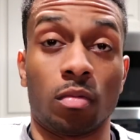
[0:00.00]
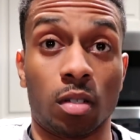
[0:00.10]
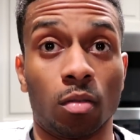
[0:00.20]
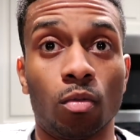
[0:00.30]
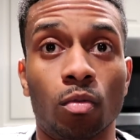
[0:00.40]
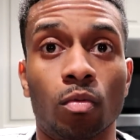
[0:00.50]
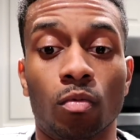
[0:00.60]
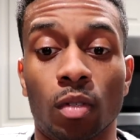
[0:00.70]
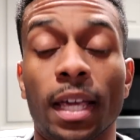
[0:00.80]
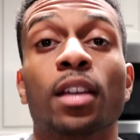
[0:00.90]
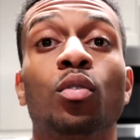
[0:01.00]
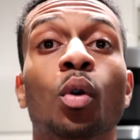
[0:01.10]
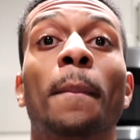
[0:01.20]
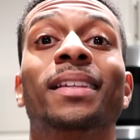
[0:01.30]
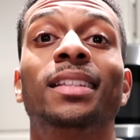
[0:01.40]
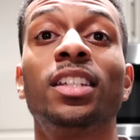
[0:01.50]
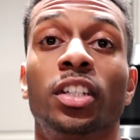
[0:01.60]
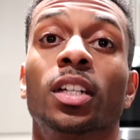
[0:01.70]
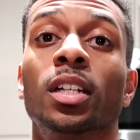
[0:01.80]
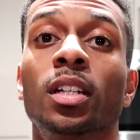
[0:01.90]
to get into a
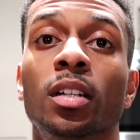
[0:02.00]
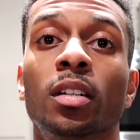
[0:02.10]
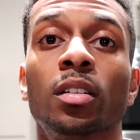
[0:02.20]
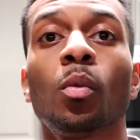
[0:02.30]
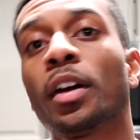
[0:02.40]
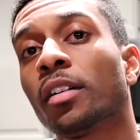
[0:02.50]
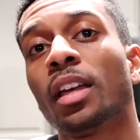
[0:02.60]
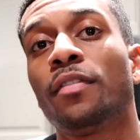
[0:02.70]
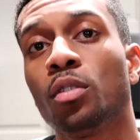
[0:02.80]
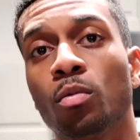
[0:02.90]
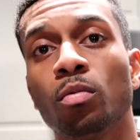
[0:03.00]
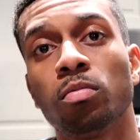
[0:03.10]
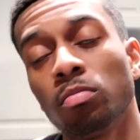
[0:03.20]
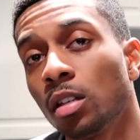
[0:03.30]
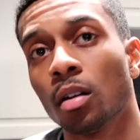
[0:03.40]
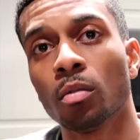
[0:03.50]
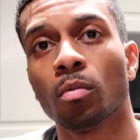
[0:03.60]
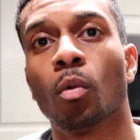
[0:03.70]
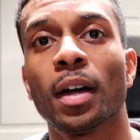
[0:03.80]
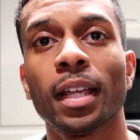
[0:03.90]
position to where if you
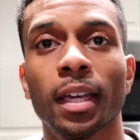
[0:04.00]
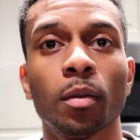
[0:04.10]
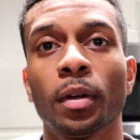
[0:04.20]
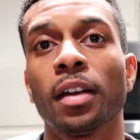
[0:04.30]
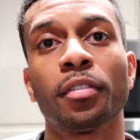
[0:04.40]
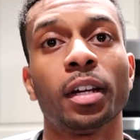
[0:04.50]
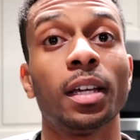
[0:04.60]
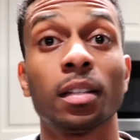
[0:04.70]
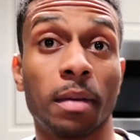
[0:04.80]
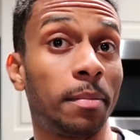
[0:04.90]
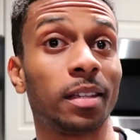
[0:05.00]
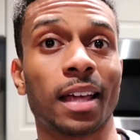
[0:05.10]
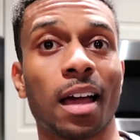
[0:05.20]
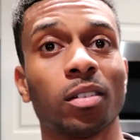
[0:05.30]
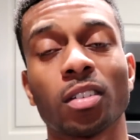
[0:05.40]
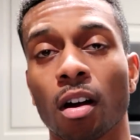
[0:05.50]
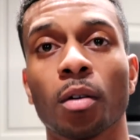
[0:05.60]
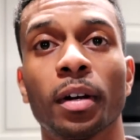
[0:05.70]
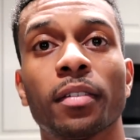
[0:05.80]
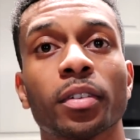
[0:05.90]
want to get whatever it is, maybe it's a house,
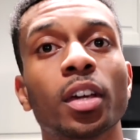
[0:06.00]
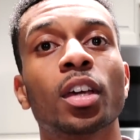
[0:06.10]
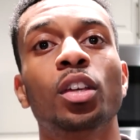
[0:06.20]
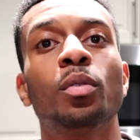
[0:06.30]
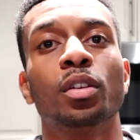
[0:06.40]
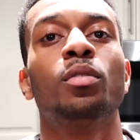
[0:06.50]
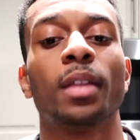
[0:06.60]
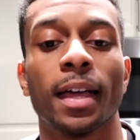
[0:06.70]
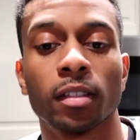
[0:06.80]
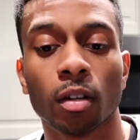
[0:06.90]
car, whatever, you can do that.